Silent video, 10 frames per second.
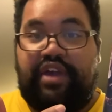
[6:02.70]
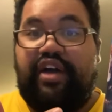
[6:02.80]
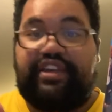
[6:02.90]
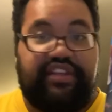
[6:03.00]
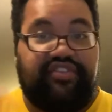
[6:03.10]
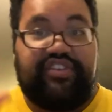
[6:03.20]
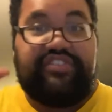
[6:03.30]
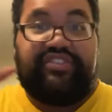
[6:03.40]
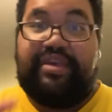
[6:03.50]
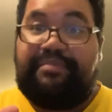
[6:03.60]
can
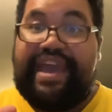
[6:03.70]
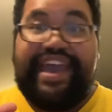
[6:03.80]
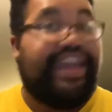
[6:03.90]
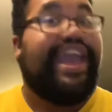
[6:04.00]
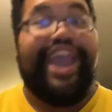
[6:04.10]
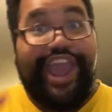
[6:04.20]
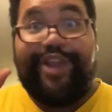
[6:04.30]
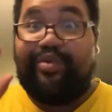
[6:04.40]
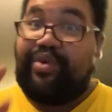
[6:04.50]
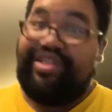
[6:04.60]
just sit back
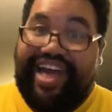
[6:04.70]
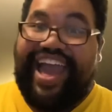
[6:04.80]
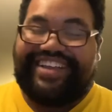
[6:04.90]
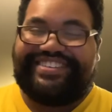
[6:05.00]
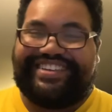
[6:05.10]
and relax.